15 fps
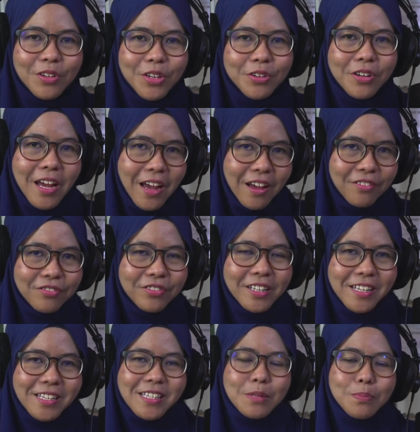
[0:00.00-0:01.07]
could have
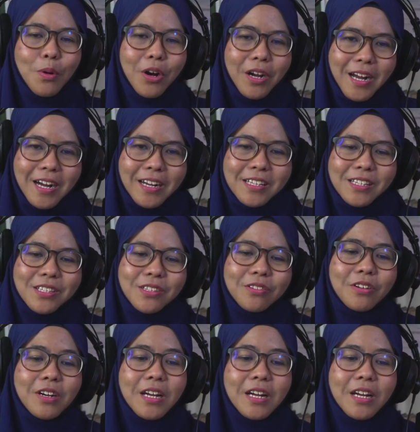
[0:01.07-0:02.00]
this podcast. So